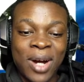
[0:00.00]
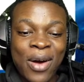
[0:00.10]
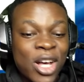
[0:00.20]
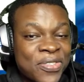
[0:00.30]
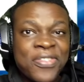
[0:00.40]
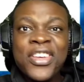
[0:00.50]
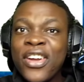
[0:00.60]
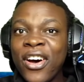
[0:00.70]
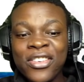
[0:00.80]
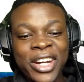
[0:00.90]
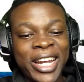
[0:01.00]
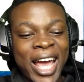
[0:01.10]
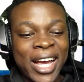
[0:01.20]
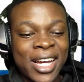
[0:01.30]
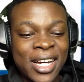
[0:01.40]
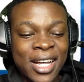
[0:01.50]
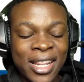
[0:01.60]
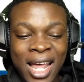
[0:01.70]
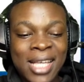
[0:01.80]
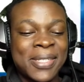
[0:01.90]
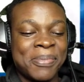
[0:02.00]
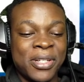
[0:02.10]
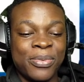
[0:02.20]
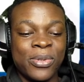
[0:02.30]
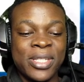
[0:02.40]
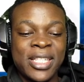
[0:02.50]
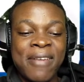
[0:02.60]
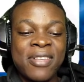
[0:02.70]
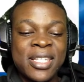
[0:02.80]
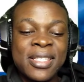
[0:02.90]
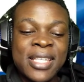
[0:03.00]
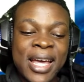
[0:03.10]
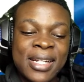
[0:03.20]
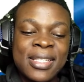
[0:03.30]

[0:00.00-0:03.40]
I was fifteen hundred like last month, bro. seventeen ten,